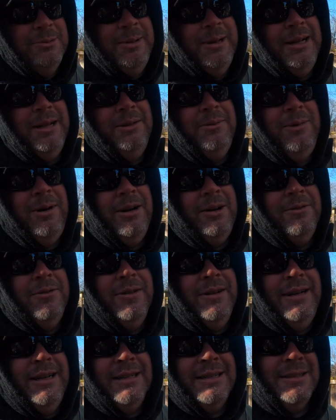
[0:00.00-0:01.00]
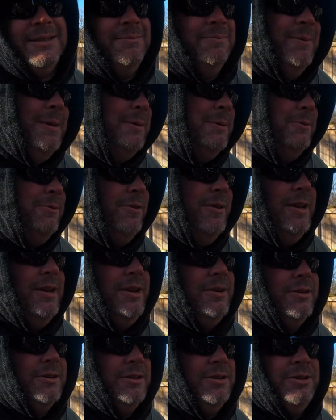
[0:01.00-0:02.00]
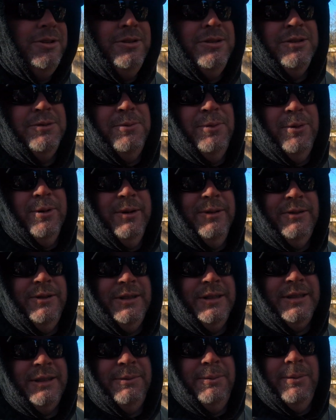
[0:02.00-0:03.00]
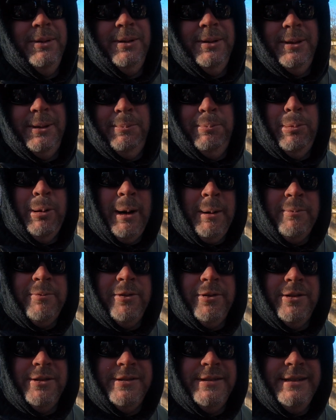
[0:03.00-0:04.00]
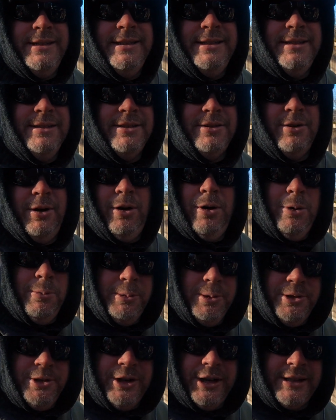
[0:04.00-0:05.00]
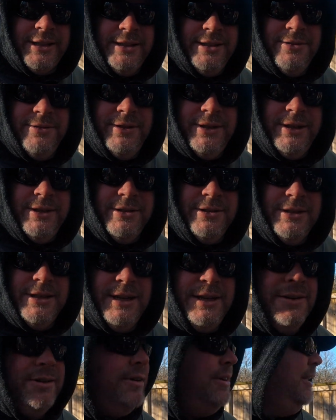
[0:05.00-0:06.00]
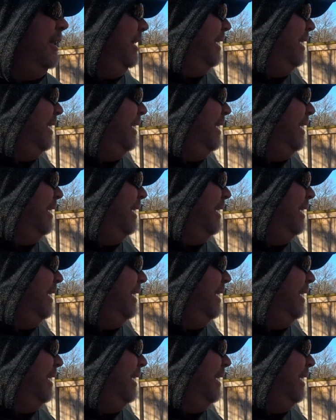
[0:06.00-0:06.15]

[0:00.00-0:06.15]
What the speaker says: to be on the water for the next maybe video or two. It's more just the prep for the season, so I hope you check these videos out